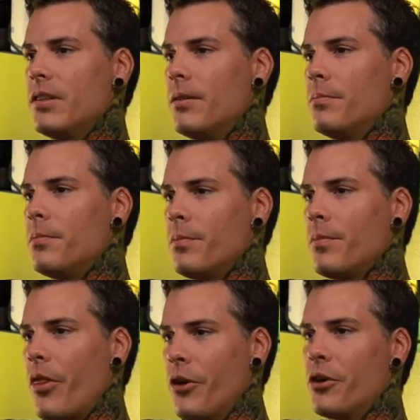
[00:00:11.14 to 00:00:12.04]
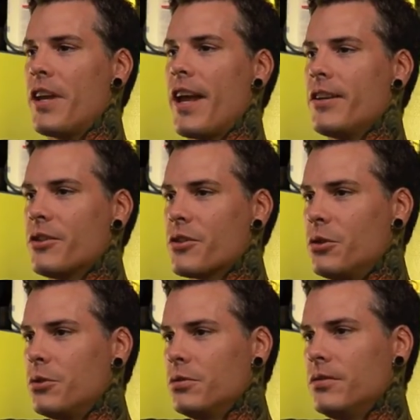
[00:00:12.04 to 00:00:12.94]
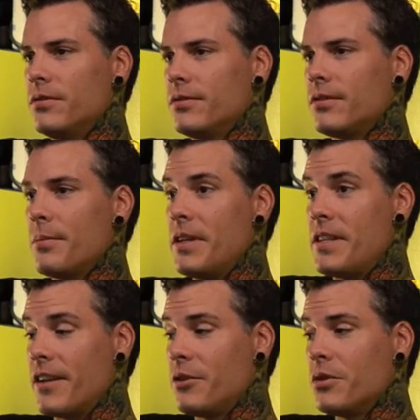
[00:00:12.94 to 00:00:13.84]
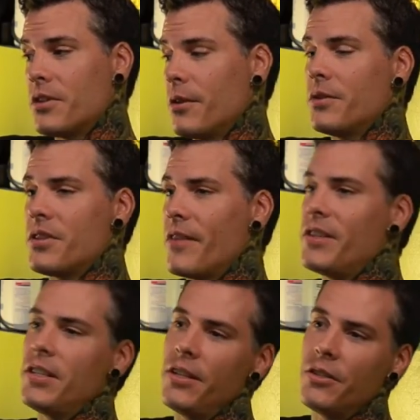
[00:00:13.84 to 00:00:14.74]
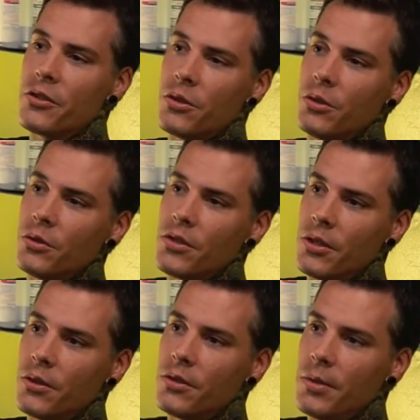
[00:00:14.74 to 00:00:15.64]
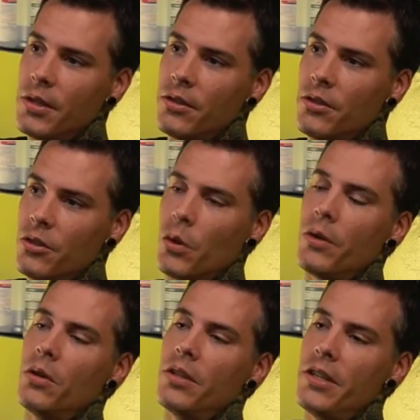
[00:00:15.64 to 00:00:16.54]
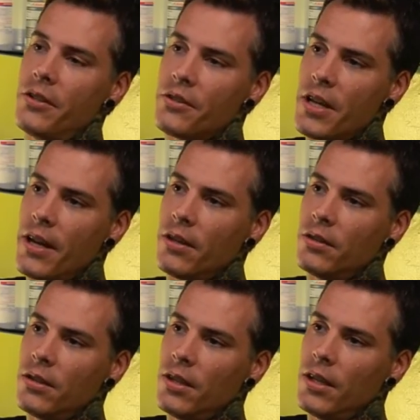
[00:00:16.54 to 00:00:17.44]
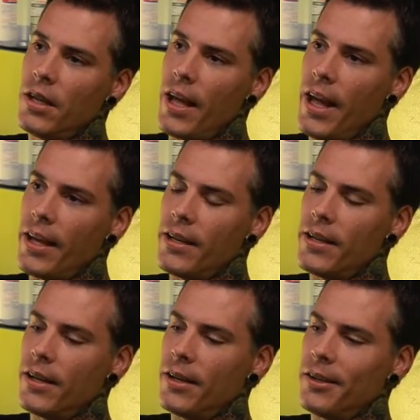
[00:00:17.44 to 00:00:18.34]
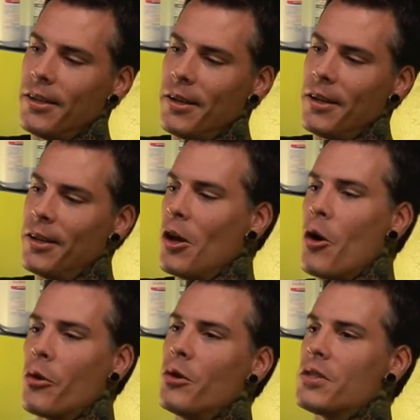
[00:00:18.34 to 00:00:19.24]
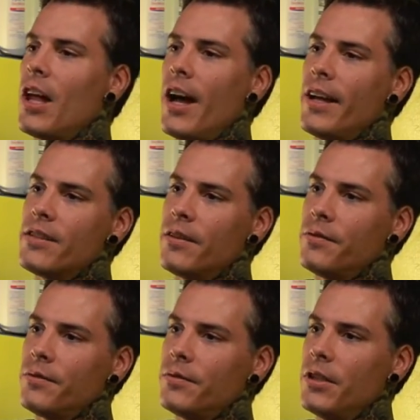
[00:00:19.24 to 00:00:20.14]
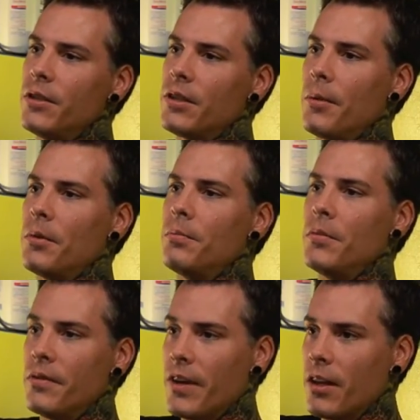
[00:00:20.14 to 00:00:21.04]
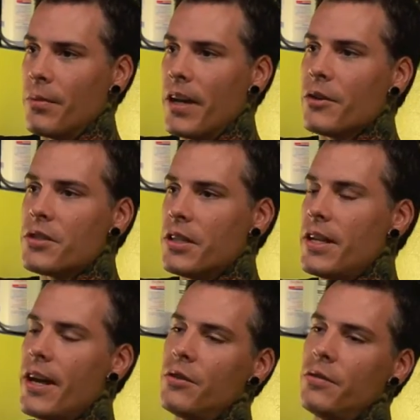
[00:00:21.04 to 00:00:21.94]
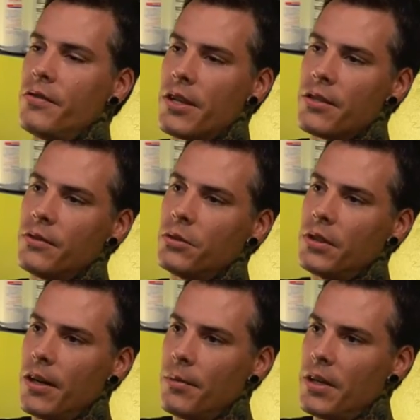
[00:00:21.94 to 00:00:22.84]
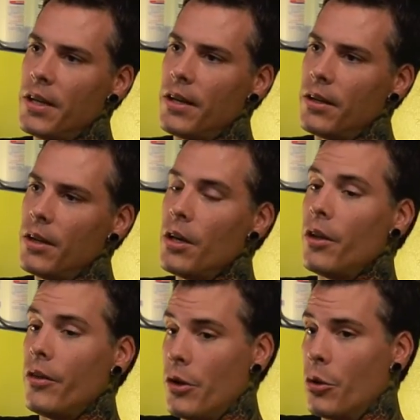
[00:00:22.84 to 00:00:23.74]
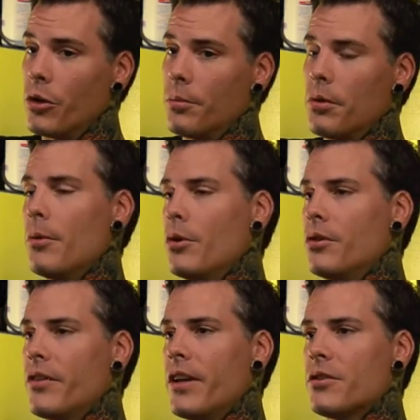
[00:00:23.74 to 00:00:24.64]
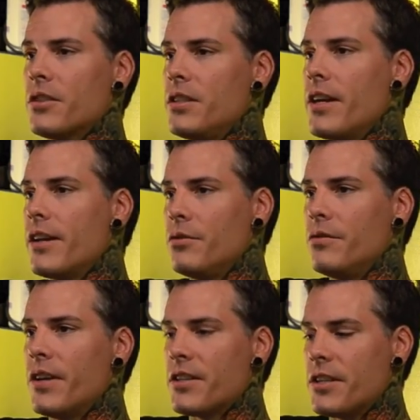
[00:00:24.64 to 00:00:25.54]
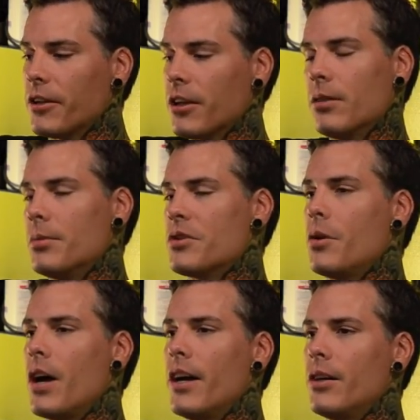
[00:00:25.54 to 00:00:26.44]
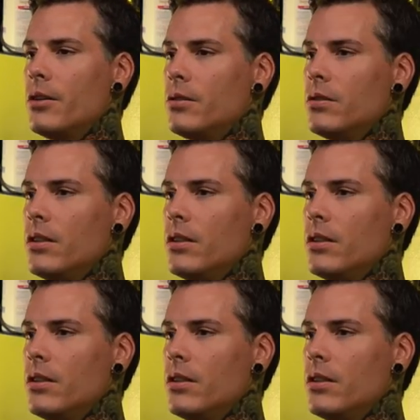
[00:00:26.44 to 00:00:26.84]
I'm 38 years old. I've been tattooing since I was 17 years old, so it's been 21 years now. And along those lines, I've come to develop the Hell City Tattoo Festival. Now I'm the owner and promoter of the Hell City Tattoo Fest here in Columbus, Ohio,